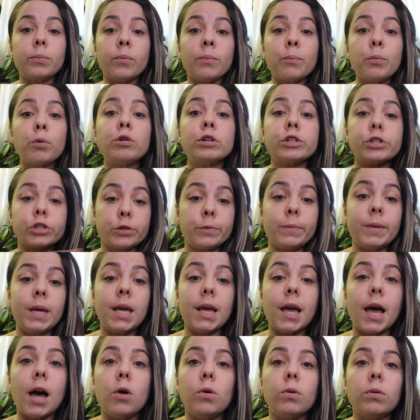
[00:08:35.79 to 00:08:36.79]
push me
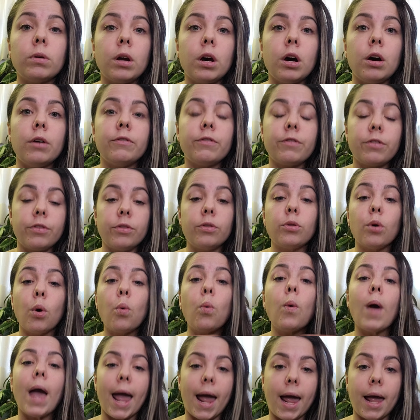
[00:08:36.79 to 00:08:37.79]
out of the
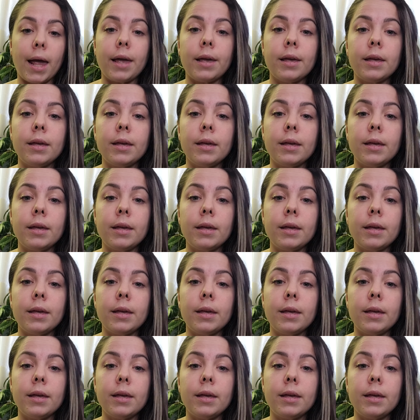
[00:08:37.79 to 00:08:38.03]
way.